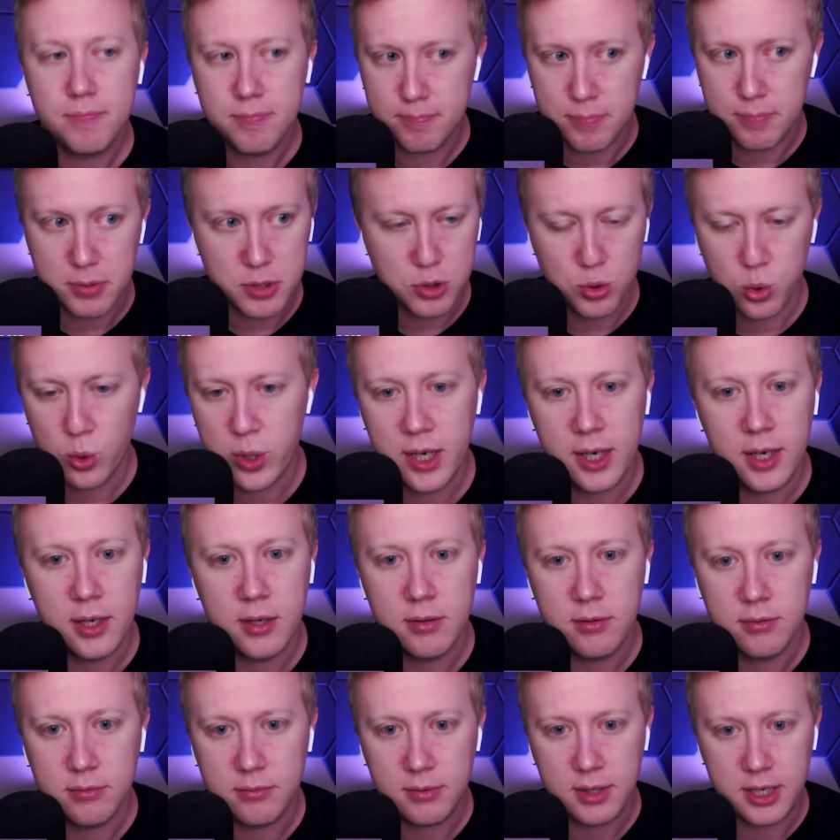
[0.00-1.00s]

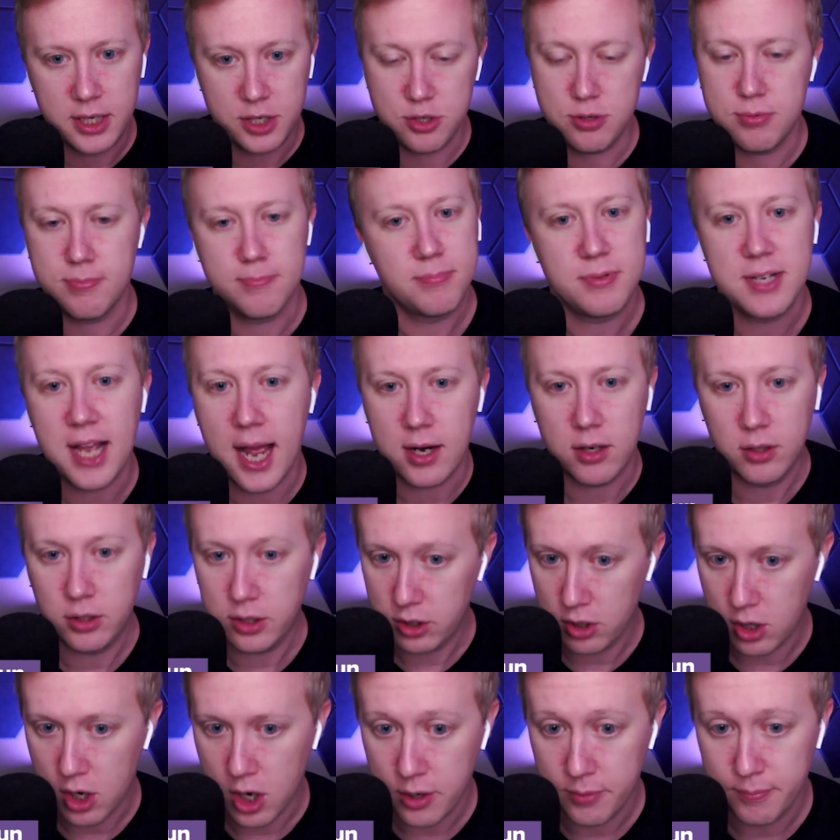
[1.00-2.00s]
between each tackle
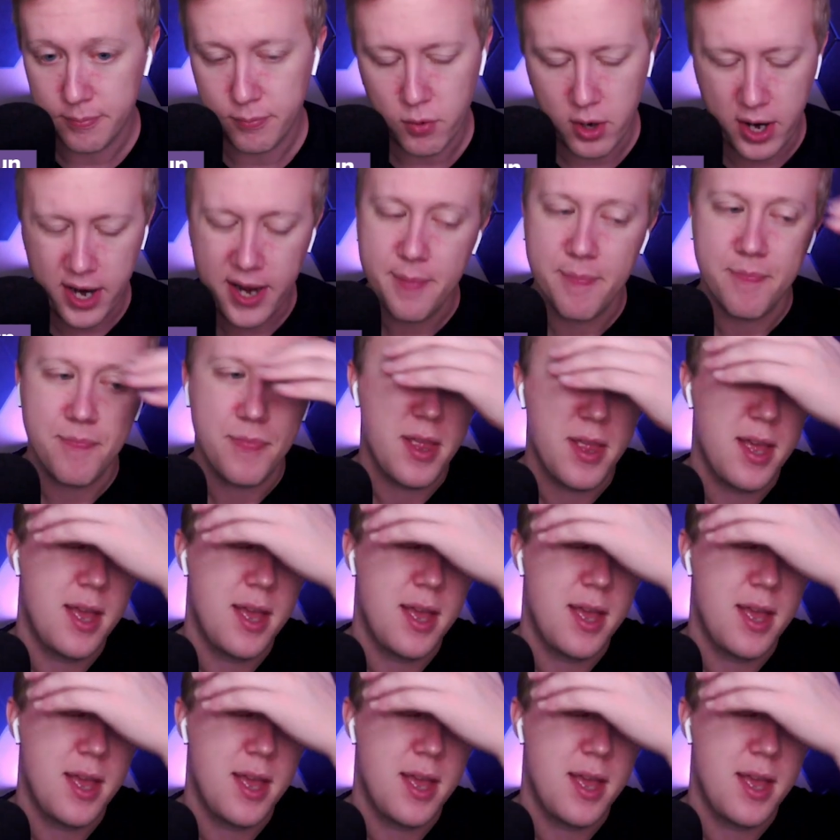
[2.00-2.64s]
and guard, right?